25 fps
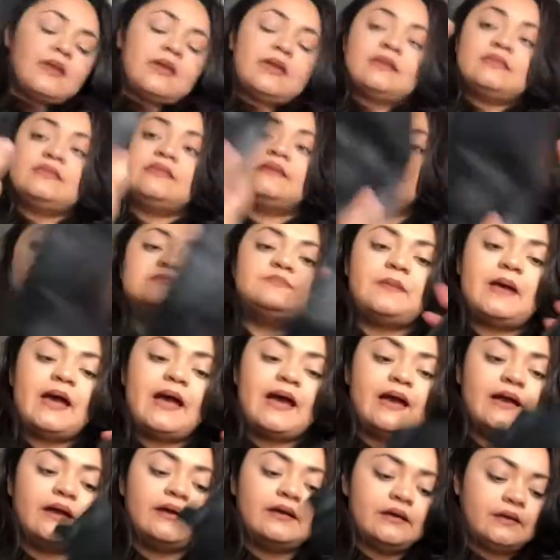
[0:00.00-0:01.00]
In this
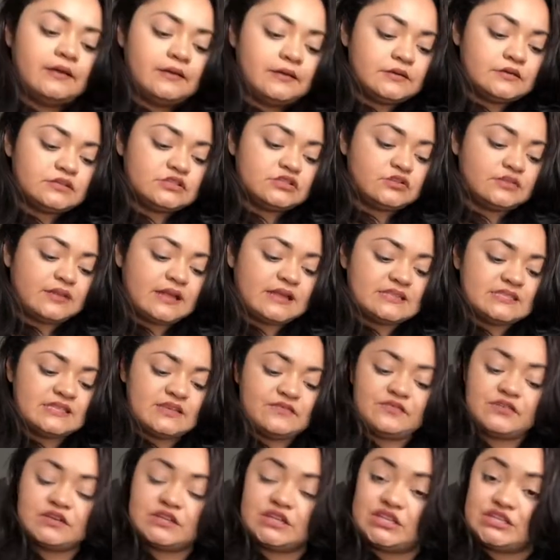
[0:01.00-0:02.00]
bag, so that's
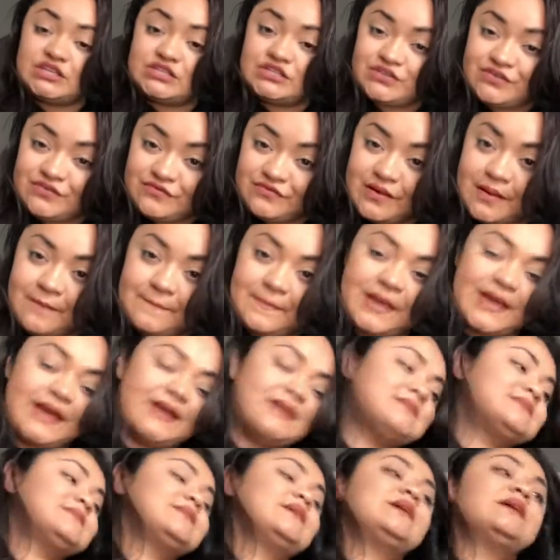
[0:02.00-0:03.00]
it for these two front
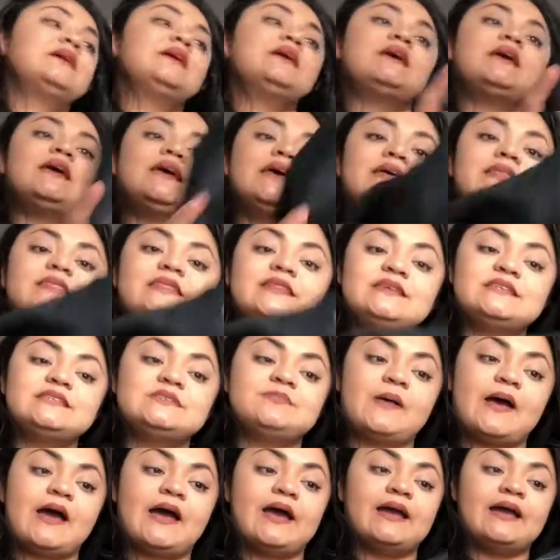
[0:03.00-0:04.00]
bags. In this
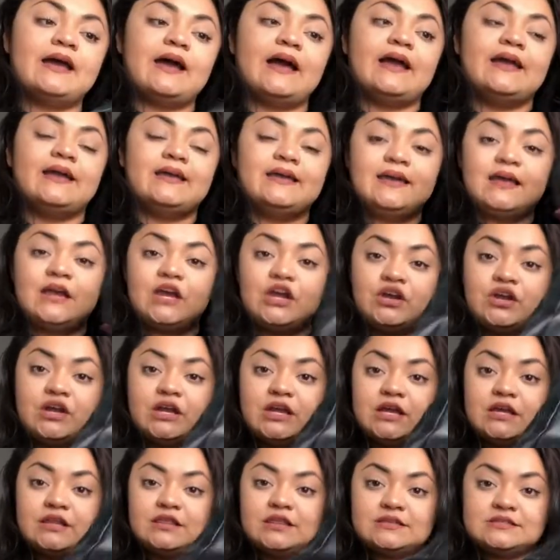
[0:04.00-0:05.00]
bag, I
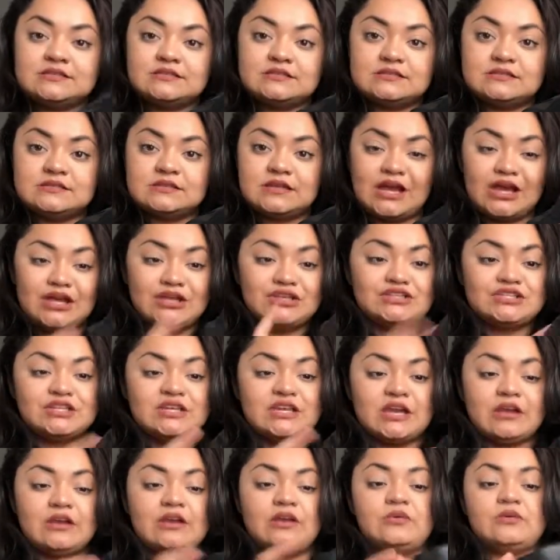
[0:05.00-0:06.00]
carry this, I used to
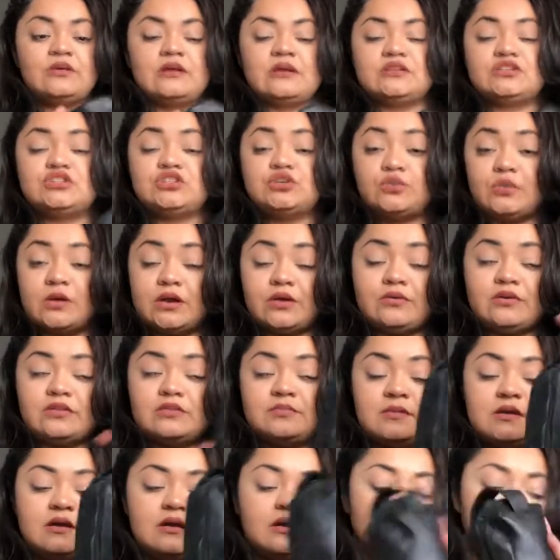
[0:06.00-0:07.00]
carry to work
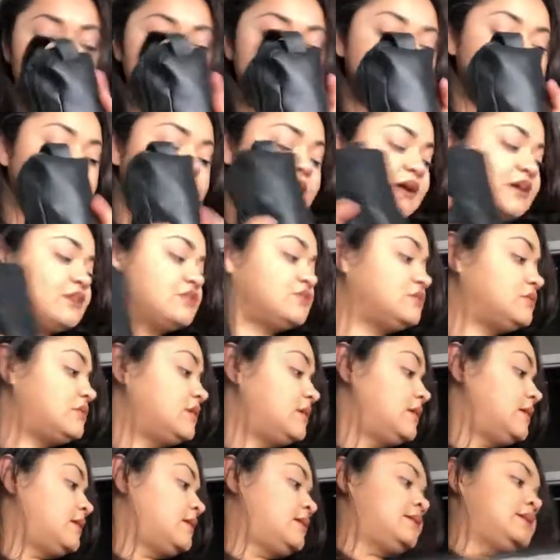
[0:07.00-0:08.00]
with me also
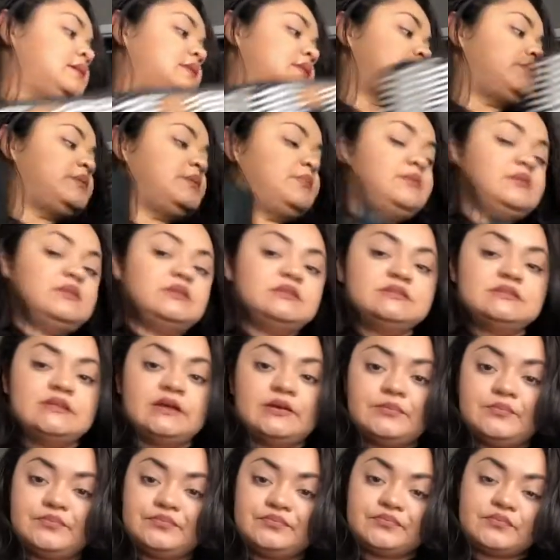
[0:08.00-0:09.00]
actually. Let me put this
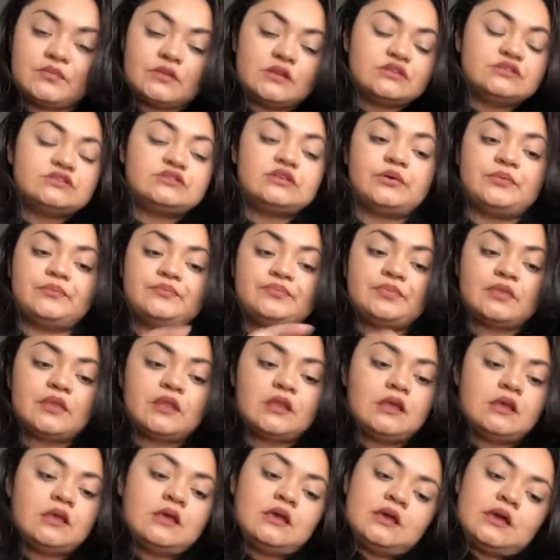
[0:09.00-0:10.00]
down. So
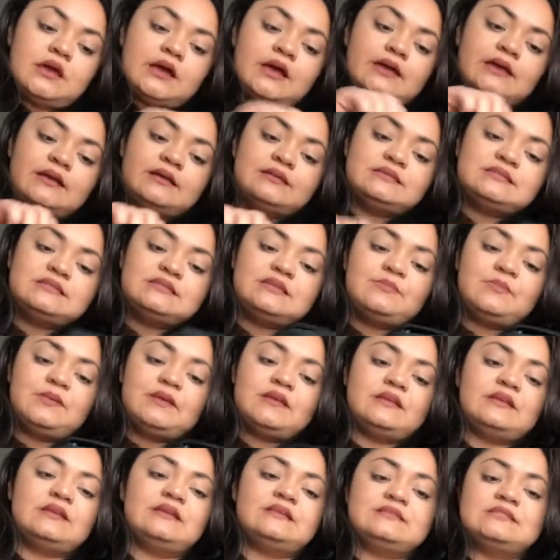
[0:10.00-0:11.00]
I unzip
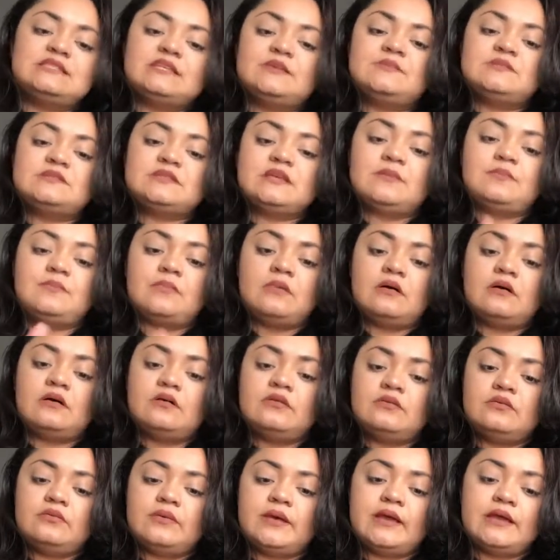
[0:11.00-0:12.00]
it and it zips up
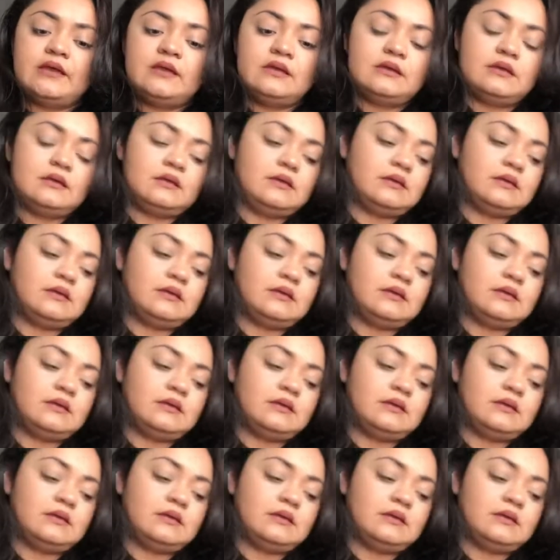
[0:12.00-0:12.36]
all the way.